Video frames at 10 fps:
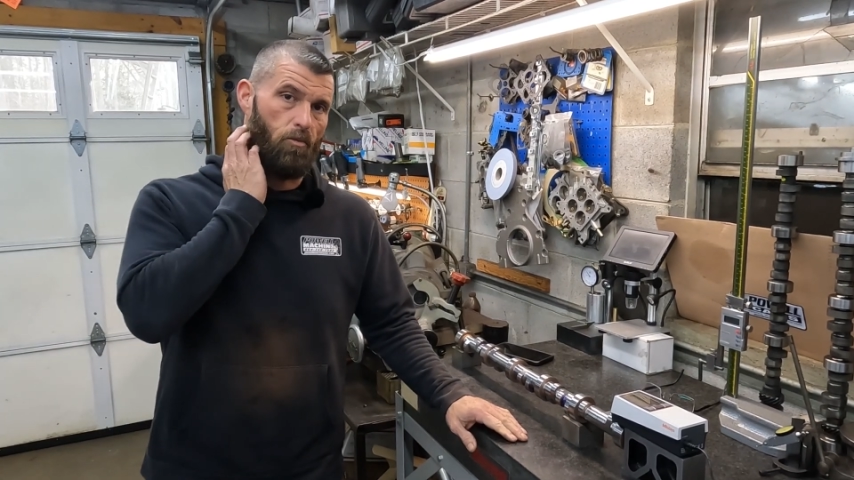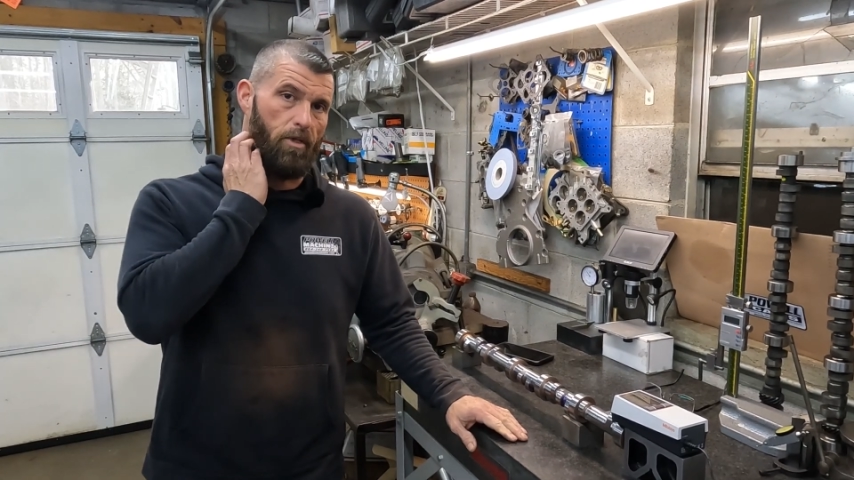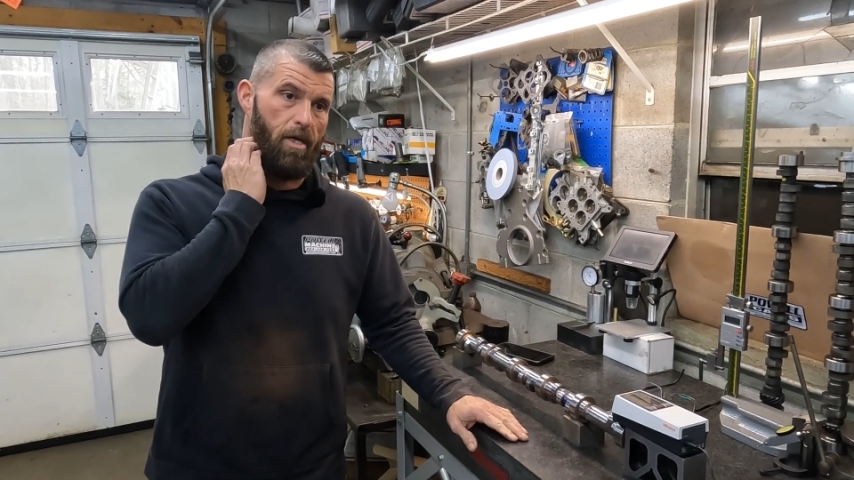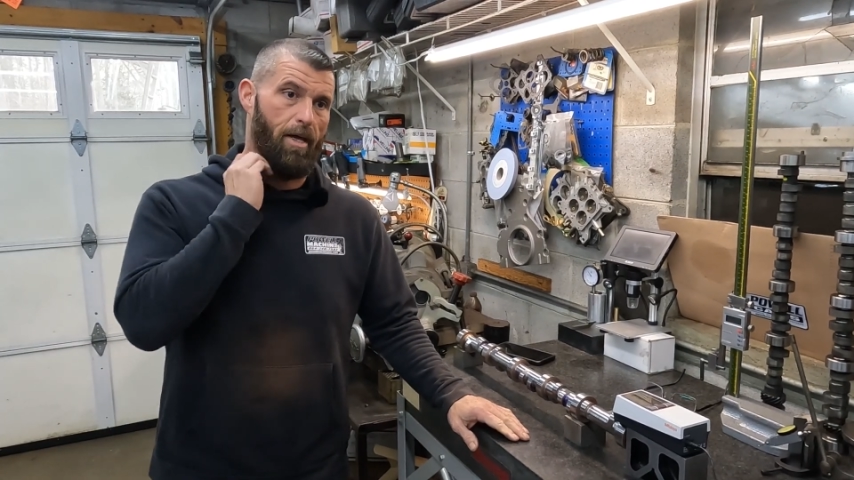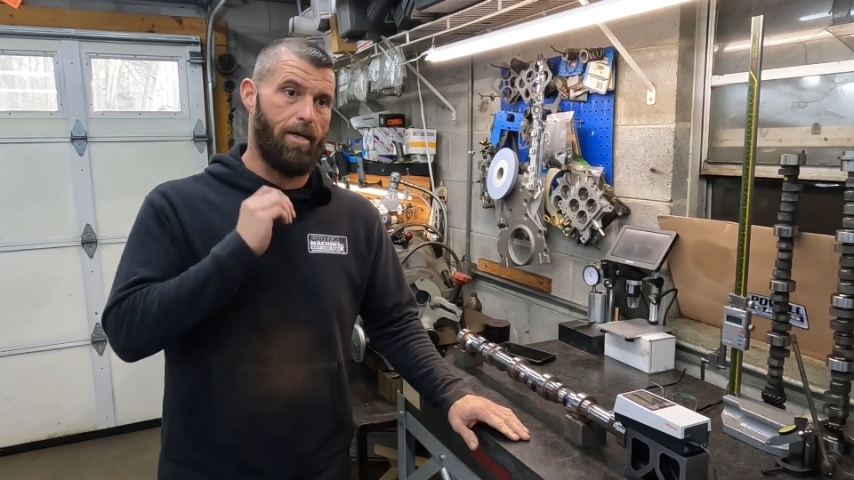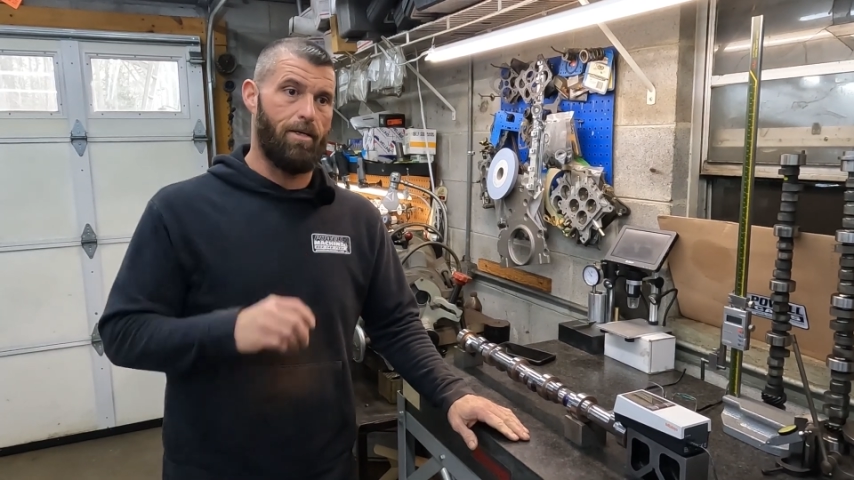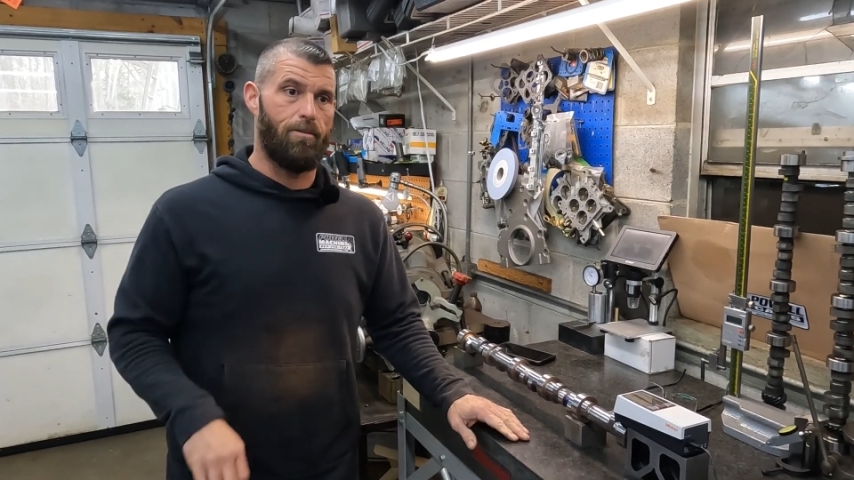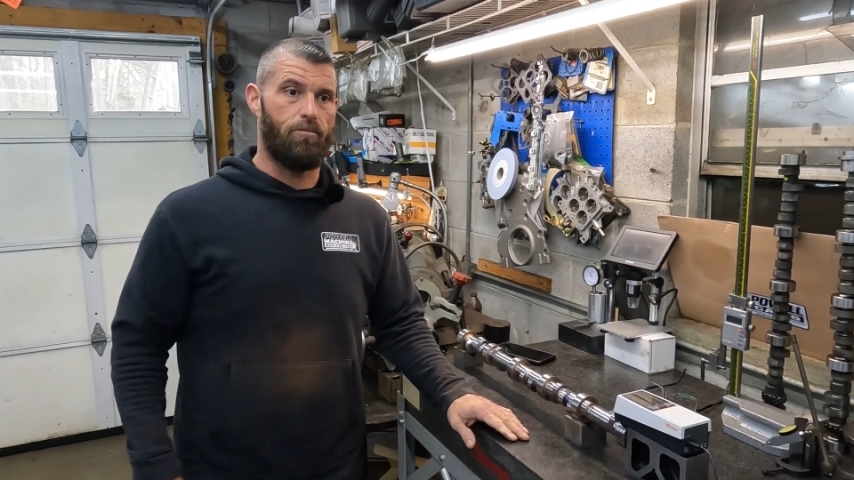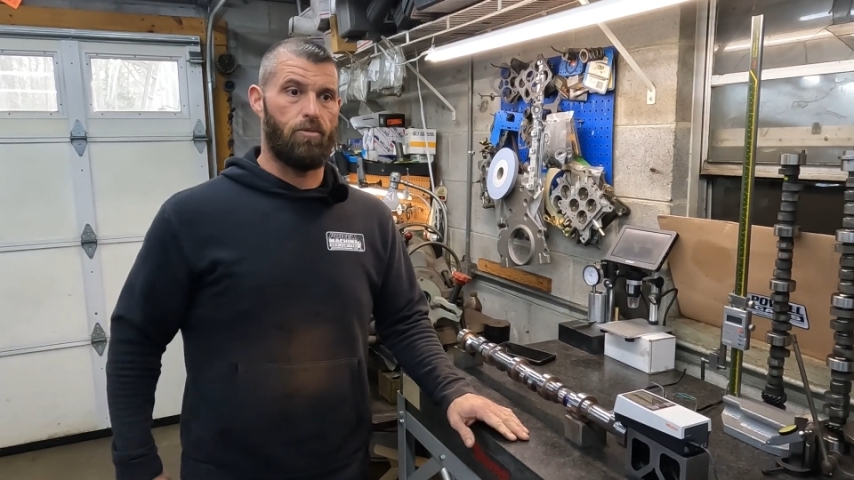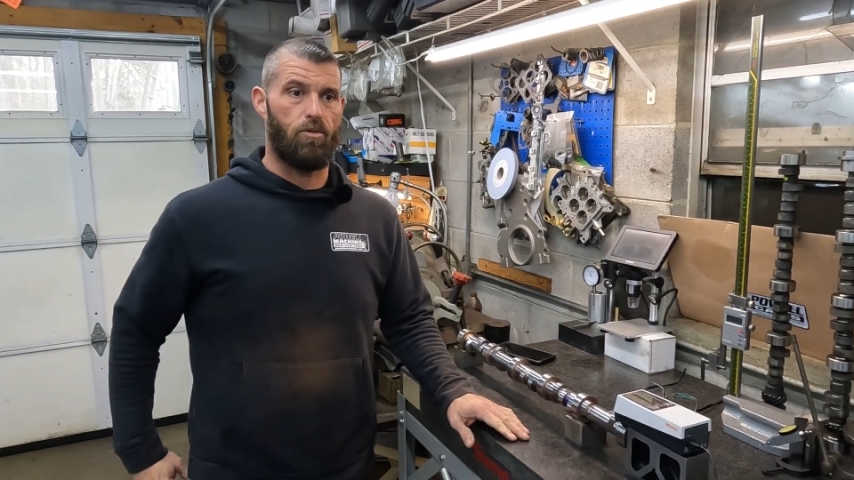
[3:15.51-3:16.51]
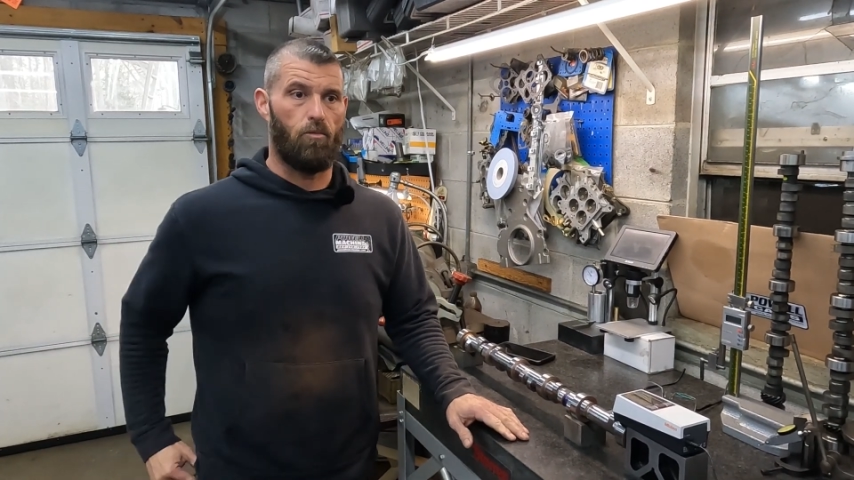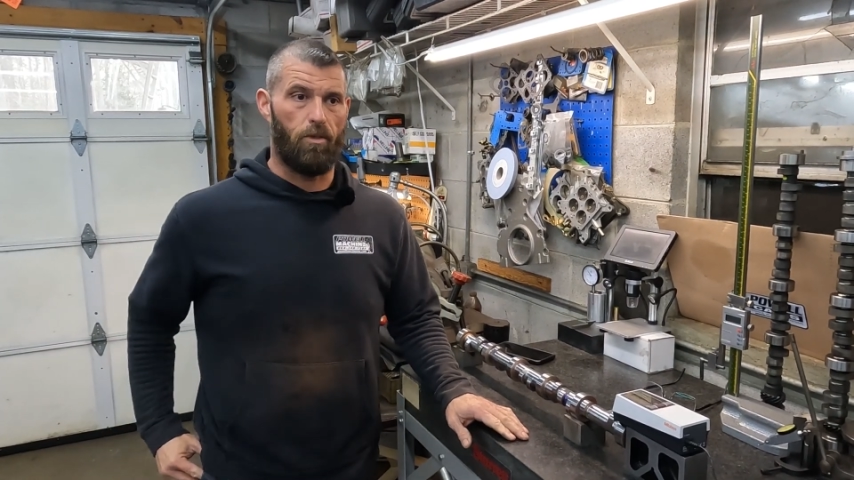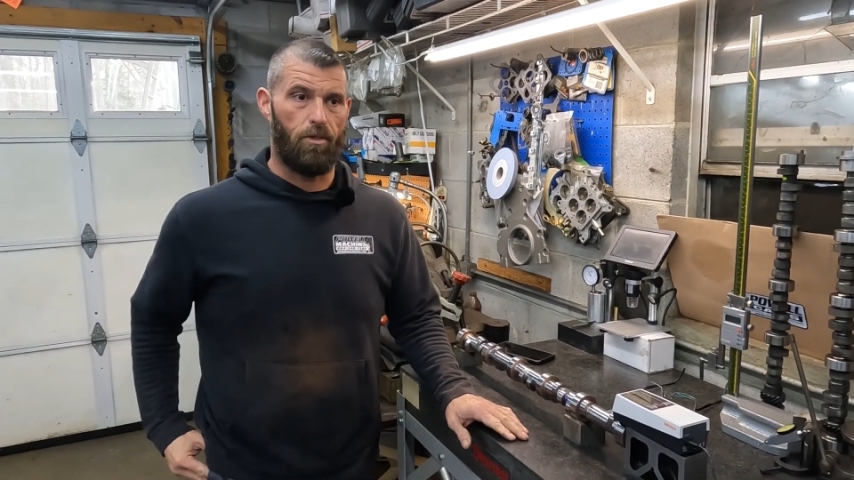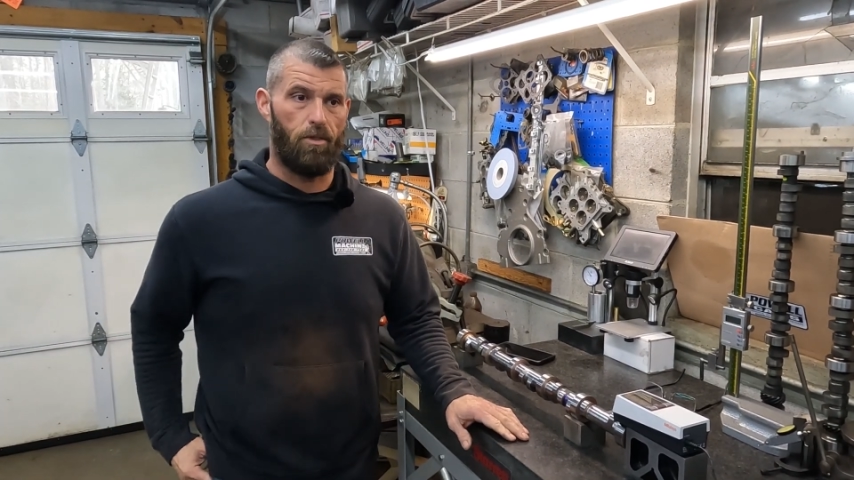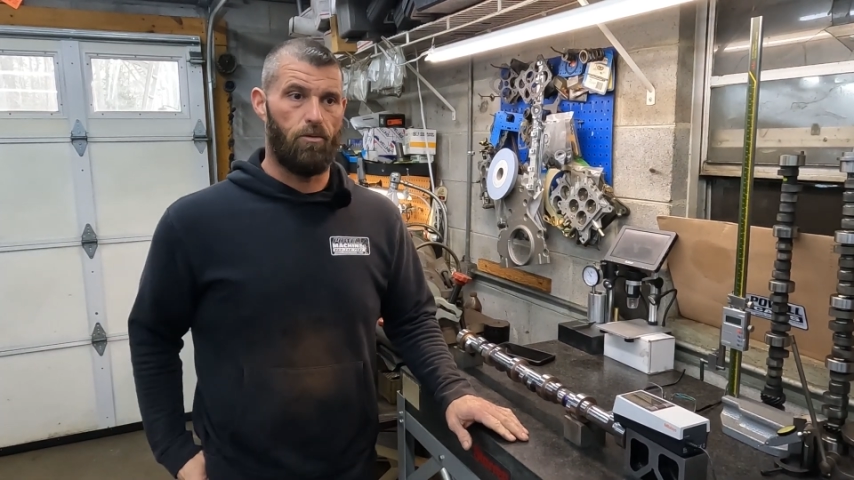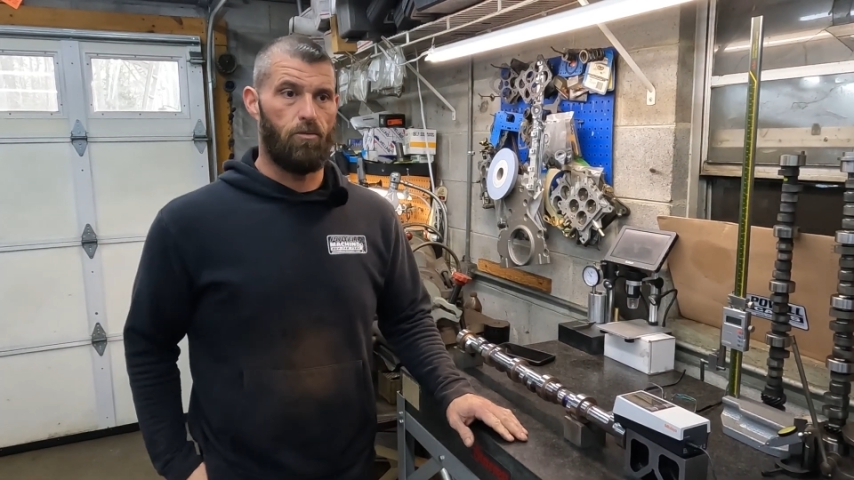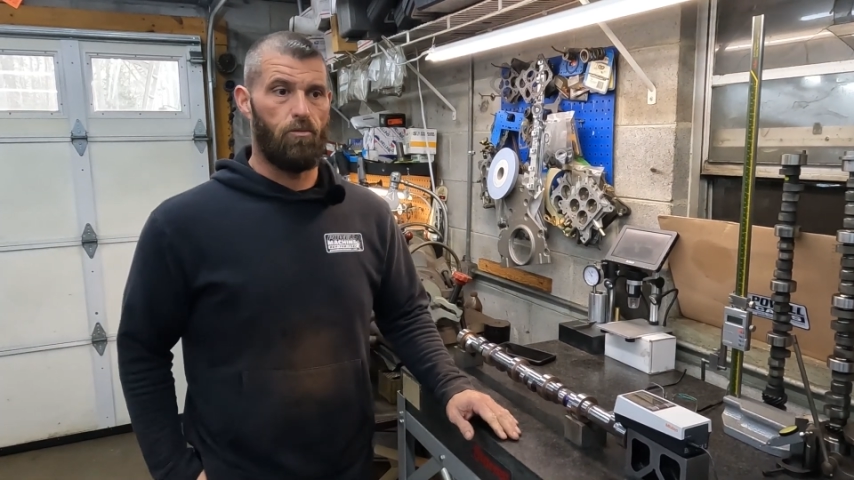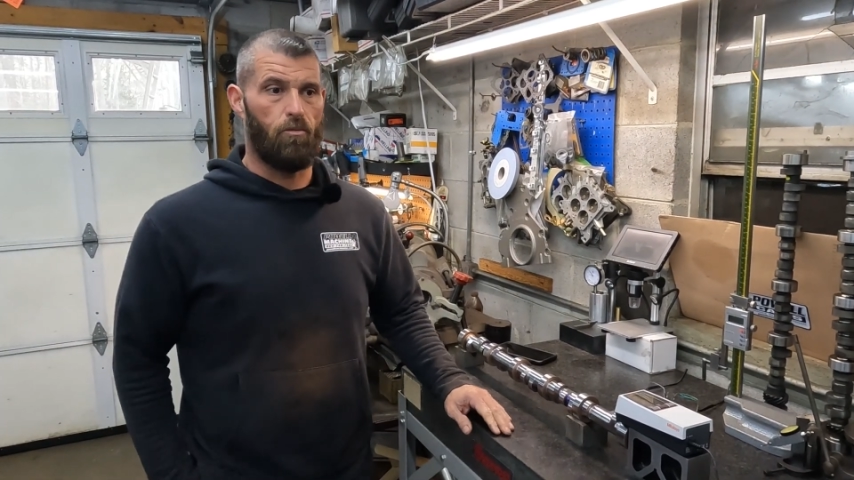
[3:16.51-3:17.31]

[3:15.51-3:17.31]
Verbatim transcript: with cams with too